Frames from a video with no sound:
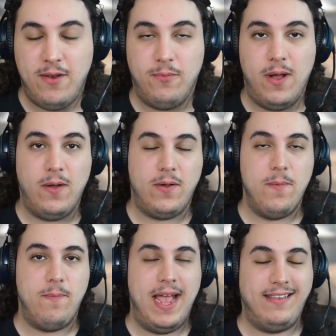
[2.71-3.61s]
and
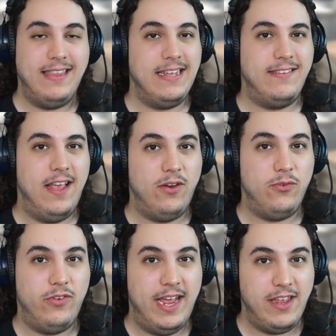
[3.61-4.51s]
welcome back to the
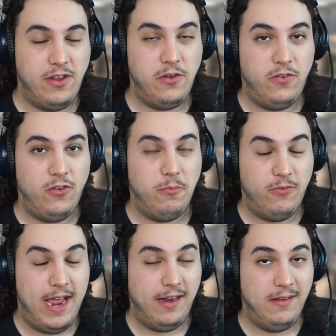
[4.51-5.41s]
Eternal J YouTube
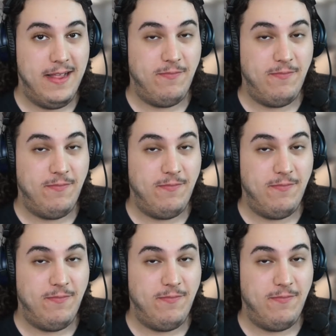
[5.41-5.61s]
channel.